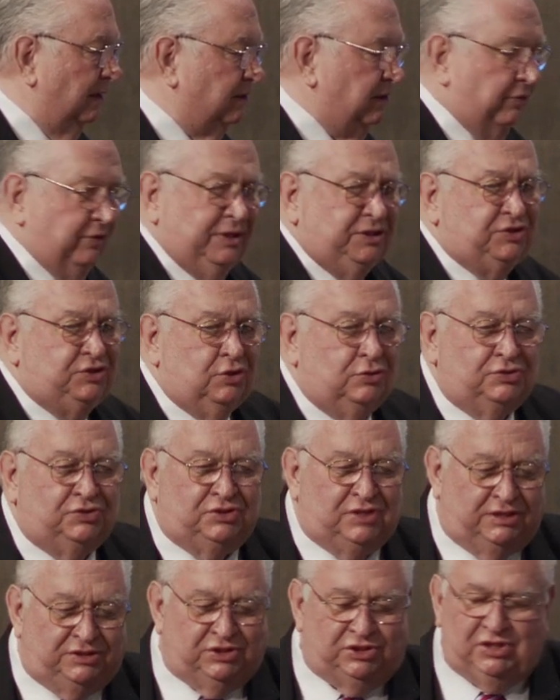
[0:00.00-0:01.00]
There is no
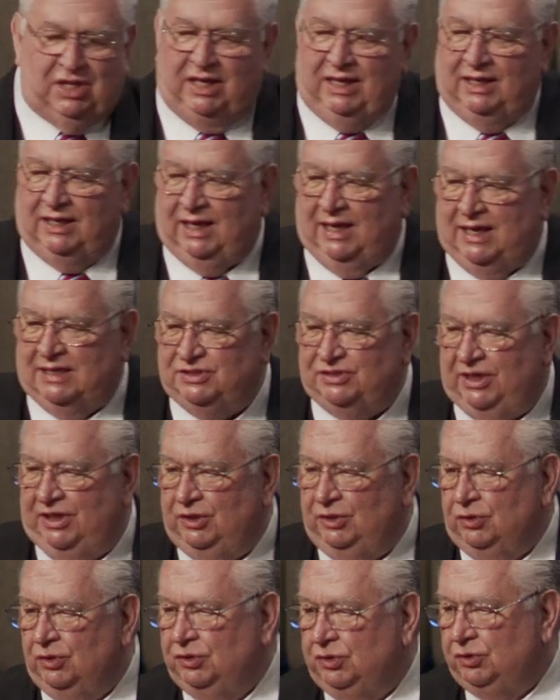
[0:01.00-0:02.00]
such thing as a
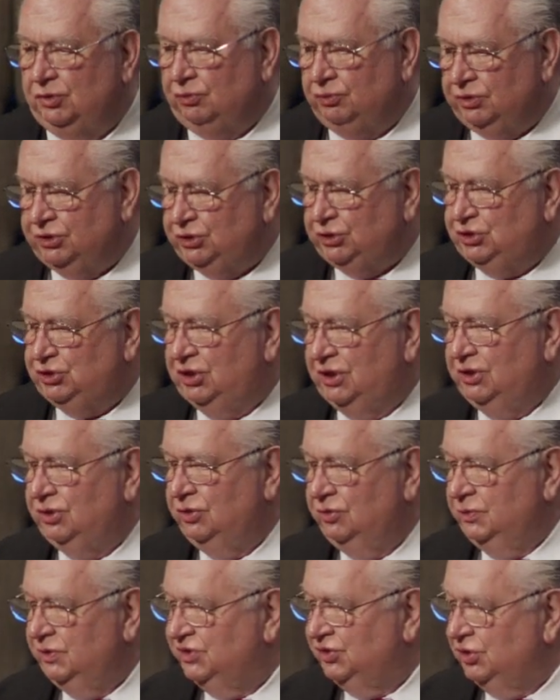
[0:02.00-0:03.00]
good Christian
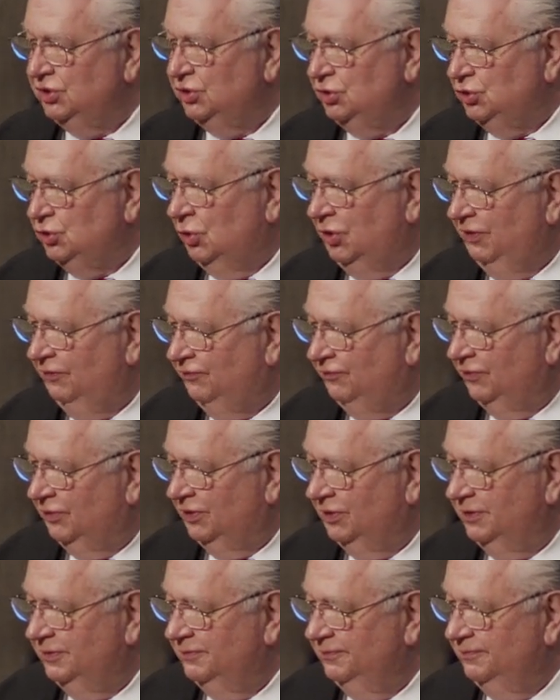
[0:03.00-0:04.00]
who isn't joyful.